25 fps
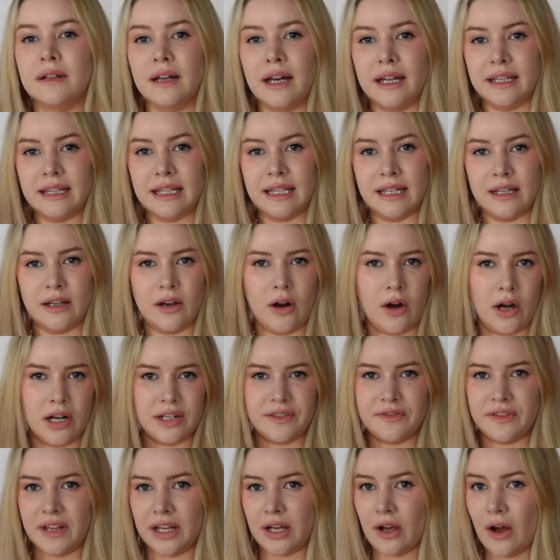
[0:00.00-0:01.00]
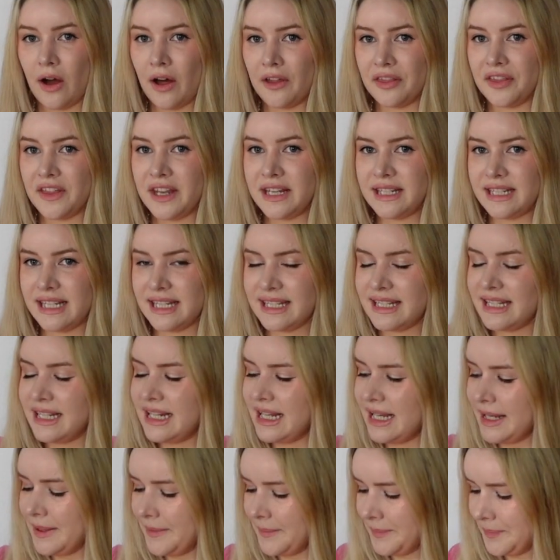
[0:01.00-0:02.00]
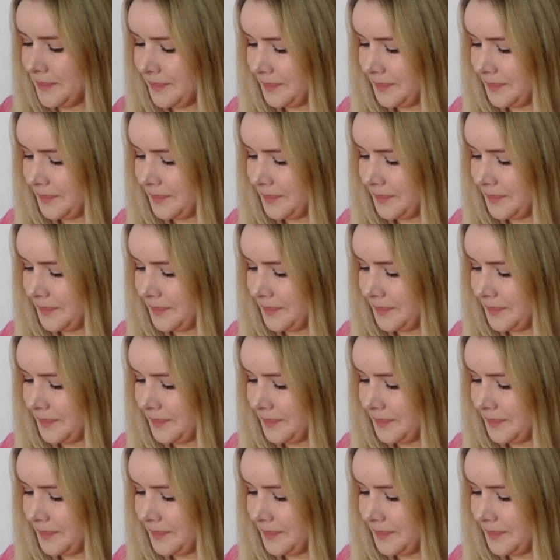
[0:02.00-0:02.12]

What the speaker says: I think cards for like authenticity.